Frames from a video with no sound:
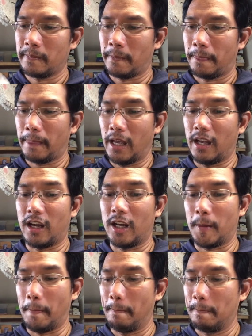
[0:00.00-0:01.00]

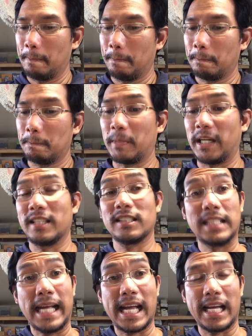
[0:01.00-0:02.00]
But his
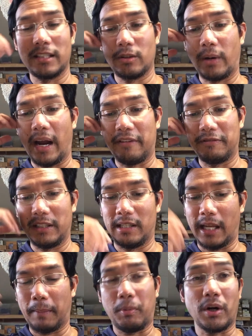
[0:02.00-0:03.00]
dad
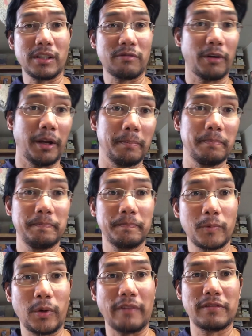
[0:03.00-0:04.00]
crafted parts for him.
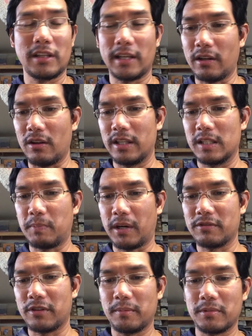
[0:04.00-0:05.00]
crafted like all these parts for
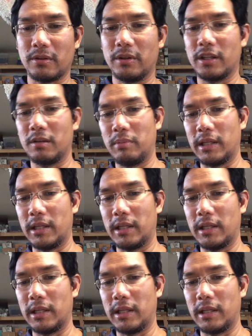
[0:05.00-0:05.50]
him so he could be like a